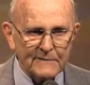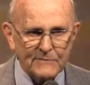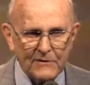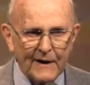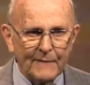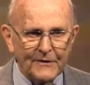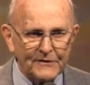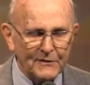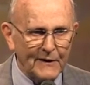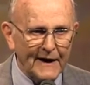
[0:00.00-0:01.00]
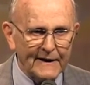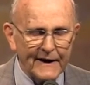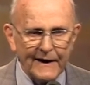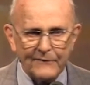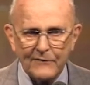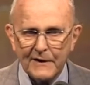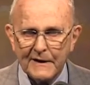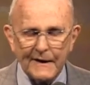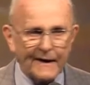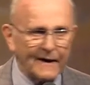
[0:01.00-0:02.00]
And Muhammad said, well, I can't
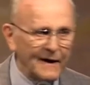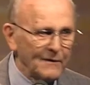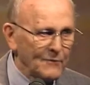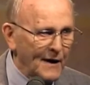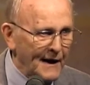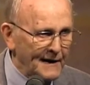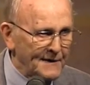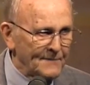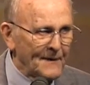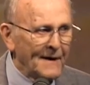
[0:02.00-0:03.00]
read, I can't write.